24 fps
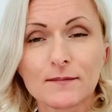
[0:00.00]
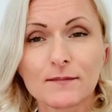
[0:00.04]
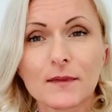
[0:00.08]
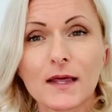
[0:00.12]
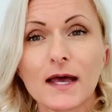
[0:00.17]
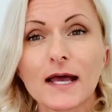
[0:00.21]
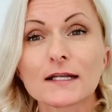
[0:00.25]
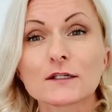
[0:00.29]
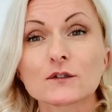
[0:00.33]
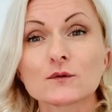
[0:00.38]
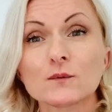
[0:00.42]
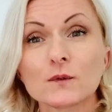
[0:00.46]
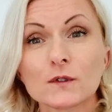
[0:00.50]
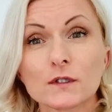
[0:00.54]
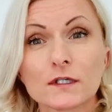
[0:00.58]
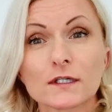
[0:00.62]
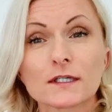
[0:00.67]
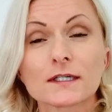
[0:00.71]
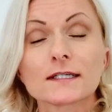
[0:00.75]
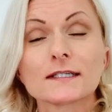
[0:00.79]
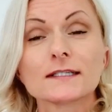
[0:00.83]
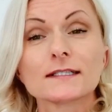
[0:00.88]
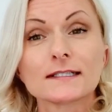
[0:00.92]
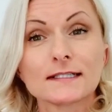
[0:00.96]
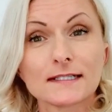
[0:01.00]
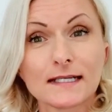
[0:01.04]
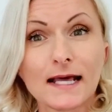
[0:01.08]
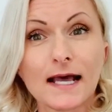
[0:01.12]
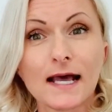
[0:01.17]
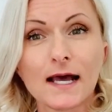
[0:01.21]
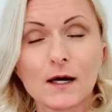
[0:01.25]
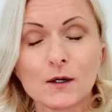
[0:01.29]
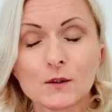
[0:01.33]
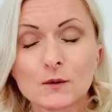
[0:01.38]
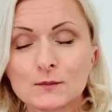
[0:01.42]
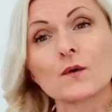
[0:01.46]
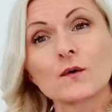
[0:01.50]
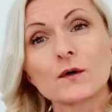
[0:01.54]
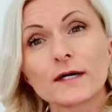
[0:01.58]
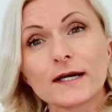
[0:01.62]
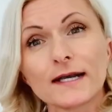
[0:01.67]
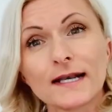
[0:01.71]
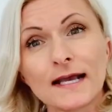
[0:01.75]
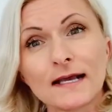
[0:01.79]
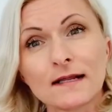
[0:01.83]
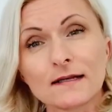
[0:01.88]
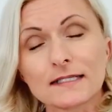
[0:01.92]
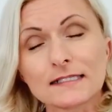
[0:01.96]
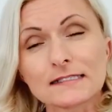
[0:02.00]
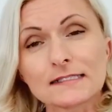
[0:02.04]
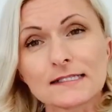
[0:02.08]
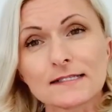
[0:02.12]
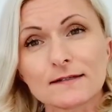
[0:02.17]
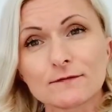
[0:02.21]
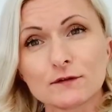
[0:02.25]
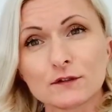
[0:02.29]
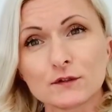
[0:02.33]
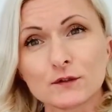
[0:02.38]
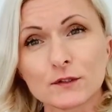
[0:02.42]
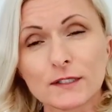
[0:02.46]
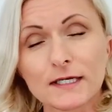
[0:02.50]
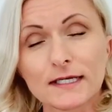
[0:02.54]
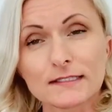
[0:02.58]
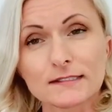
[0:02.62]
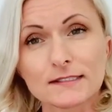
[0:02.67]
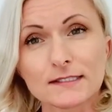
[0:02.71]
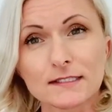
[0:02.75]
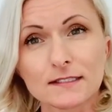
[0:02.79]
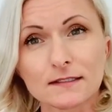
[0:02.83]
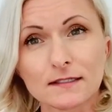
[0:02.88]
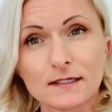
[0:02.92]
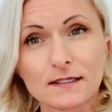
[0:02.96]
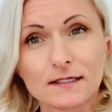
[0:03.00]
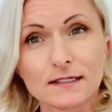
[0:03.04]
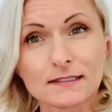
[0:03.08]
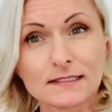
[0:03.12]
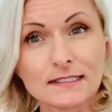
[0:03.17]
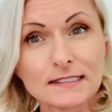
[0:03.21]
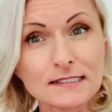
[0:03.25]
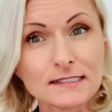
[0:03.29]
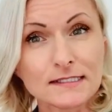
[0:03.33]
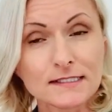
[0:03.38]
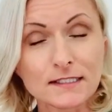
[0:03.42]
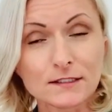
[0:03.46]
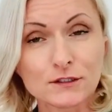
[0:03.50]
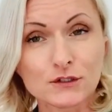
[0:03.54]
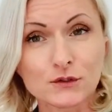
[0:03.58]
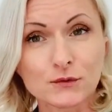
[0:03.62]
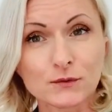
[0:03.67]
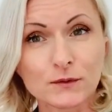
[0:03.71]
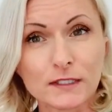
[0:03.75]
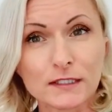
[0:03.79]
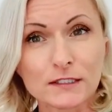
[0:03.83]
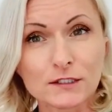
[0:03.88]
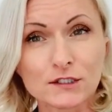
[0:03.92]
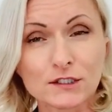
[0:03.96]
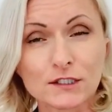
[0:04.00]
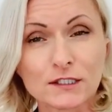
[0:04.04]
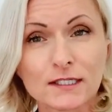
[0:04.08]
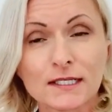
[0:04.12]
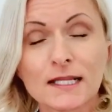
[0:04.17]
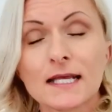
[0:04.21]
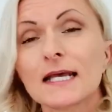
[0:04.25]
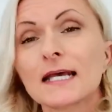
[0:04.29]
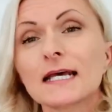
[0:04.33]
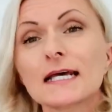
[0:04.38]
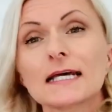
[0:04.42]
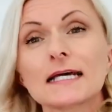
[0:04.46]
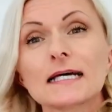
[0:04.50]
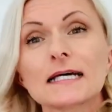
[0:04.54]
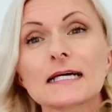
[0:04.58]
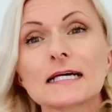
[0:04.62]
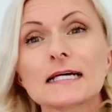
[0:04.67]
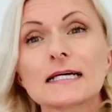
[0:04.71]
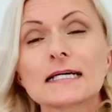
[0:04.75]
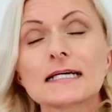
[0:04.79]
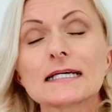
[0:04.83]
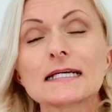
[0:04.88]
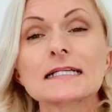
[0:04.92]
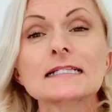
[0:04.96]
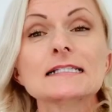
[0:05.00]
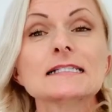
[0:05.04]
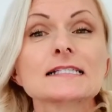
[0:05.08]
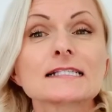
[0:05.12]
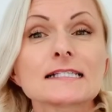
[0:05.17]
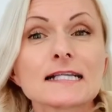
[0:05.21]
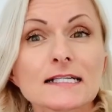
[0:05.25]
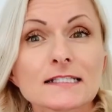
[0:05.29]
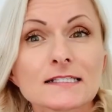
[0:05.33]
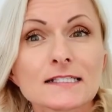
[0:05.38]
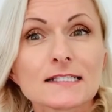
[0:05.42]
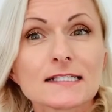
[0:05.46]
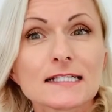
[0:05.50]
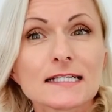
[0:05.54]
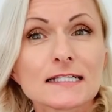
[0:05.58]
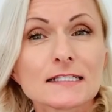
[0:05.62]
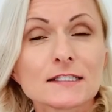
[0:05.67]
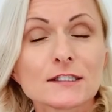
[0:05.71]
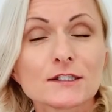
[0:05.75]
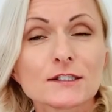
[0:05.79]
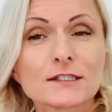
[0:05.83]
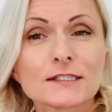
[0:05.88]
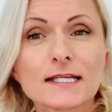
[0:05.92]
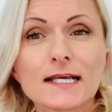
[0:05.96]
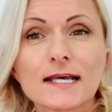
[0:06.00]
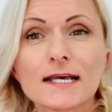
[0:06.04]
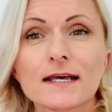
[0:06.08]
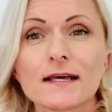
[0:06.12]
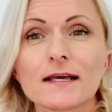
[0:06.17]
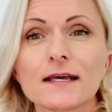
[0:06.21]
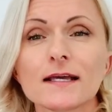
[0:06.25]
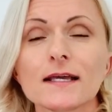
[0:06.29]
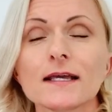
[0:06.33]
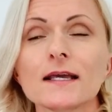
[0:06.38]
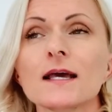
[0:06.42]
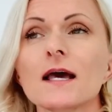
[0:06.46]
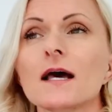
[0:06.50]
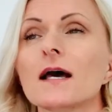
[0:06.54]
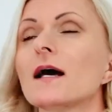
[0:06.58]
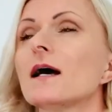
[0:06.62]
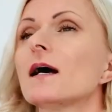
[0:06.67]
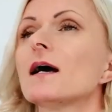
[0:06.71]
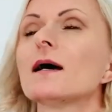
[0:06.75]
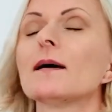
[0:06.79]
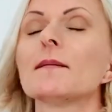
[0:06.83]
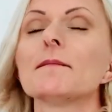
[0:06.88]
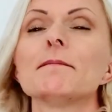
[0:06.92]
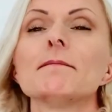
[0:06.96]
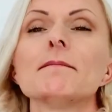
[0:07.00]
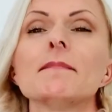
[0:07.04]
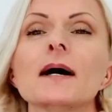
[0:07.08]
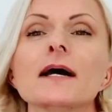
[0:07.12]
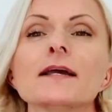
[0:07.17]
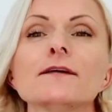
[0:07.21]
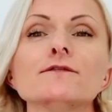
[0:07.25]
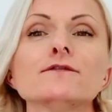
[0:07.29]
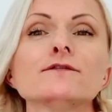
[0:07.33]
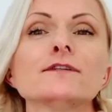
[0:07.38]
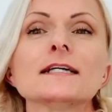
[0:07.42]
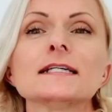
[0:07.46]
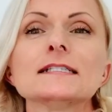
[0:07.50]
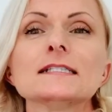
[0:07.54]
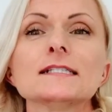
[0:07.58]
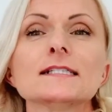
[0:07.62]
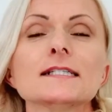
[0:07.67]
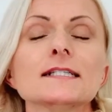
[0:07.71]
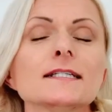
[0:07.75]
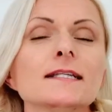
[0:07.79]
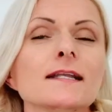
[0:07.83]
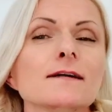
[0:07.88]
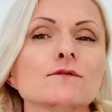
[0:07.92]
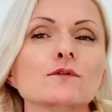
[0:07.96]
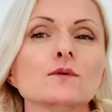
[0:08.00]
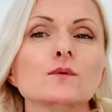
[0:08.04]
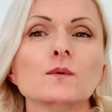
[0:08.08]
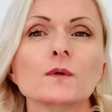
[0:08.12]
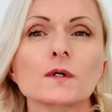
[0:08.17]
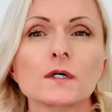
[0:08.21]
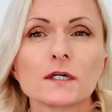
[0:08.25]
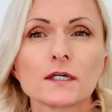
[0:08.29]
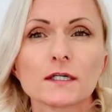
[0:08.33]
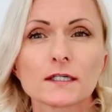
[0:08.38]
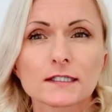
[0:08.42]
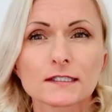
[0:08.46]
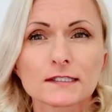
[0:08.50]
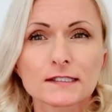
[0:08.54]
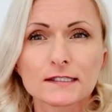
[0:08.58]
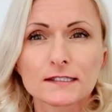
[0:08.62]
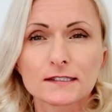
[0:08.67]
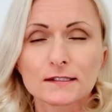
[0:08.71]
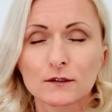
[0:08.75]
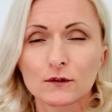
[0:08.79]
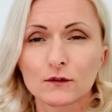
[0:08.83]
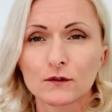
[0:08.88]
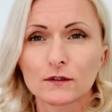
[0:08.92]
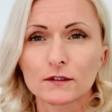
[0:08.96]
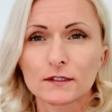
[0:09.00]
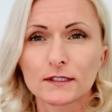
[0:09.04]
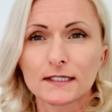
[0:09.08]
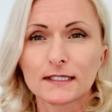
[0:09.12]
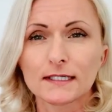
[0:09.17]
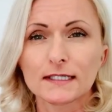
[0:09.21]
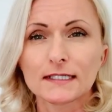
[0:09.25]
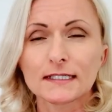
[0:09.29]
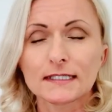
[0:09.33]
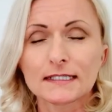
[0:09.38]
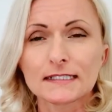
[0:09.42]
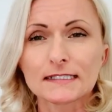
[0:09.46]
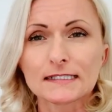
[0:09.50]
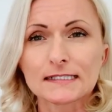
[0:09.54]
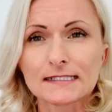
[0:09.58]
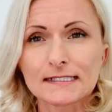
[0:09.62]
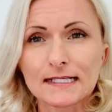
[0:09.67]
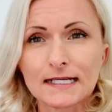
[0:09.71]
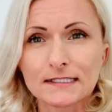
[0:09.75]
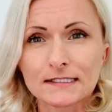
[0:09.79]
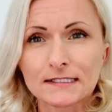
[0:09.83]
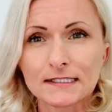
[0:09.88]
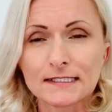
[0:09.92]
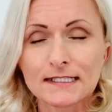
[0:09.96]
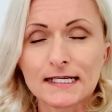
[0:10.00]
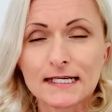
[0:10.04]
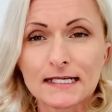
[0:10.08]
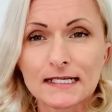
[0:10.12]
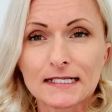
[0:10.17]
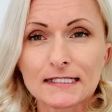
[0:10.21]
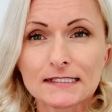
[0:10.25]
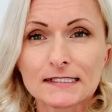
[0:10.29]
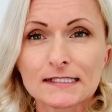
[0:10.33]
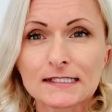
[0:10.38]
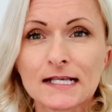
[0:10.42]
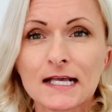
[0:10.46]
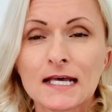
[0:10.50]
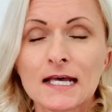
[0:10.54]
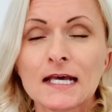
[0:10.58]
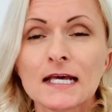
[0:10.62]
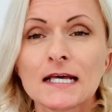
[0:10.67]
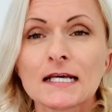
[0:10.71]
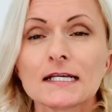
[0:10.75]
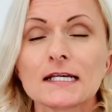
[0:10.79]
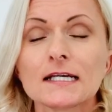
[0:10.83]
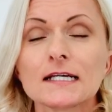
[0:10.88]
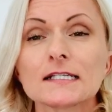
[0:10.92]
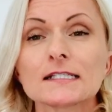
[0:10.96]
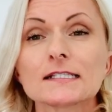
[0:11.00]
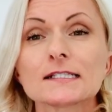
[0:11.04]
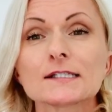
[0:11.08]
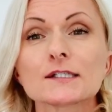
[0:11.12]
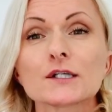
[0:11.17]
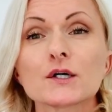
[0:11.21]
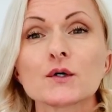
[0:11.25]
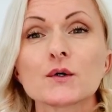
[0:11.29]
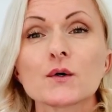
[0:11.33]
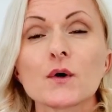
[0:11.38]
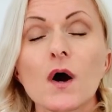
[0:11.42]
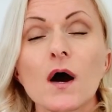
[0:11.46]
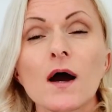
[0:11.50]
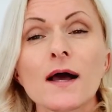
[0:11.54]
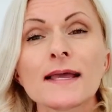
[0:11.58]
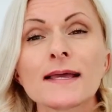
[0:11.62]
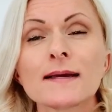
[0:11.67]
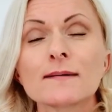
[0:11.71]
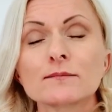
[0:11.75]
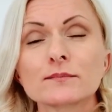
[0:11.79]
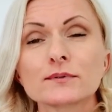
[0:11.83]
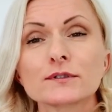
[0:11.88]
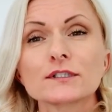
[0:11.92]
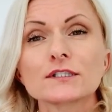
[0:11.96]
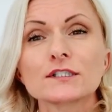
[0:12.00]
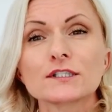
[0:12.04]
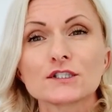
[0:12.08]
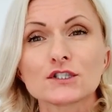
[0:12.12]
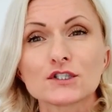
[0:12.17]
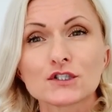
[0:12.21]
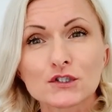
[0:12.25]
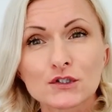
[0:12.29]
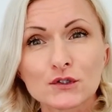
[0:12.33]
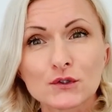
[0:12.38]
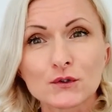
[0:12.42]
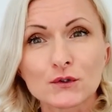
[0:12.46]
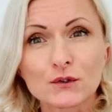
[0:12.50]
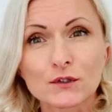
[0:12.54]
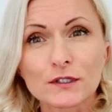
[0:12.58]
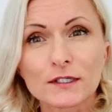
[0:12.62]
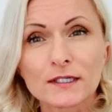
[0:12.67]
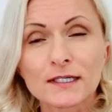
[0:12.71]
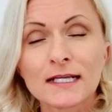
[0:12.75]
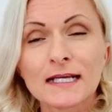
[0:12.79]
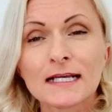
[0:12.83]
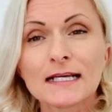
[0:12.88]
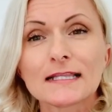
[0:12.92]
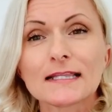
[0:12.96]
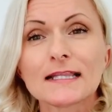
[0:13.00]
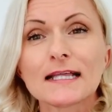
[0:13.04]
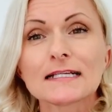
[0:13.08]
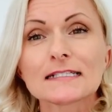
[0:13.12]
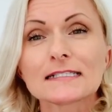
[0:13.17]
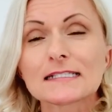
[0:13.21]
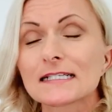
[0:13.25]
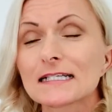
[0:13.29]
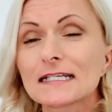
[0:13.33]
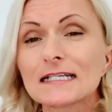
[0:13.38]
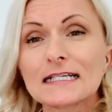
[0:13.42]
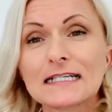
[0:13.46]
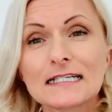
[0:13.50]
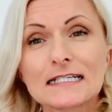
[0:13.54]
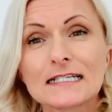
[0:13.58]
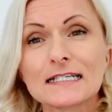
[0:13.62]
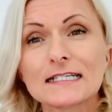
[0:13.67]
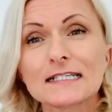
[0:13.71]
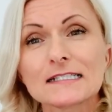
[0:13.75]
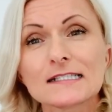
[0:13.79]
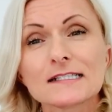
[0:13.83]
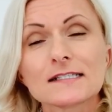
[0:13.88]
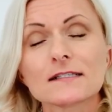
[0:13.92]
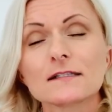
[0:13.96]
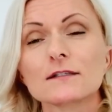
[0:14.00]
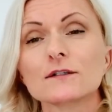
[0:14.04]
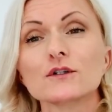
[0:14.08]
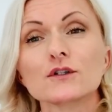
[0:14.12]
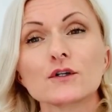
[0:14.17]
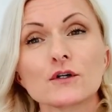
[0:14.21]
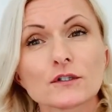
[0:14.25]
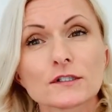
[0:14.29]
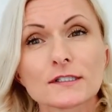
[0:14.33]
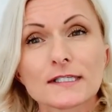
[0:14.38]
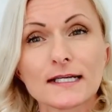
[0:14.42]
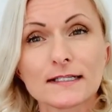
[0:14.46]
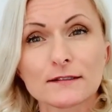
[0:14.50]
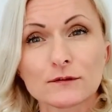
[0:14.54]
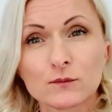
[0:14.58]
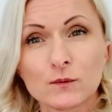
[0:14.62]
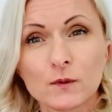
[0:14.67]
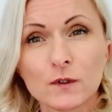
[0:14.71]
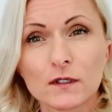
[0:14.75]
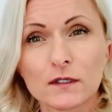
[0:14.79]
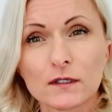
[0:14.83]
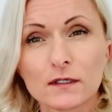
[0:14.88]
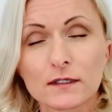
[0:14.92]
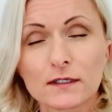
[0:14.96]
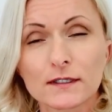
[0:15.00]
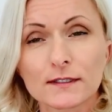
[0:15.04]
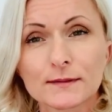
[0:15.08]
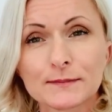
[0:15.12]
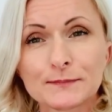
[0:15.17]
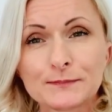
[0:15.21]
at work now. Or now let's have a look at this situation. It's Saturday today. My friend never works on Saturdays. So I am pretty sure that he is not at work.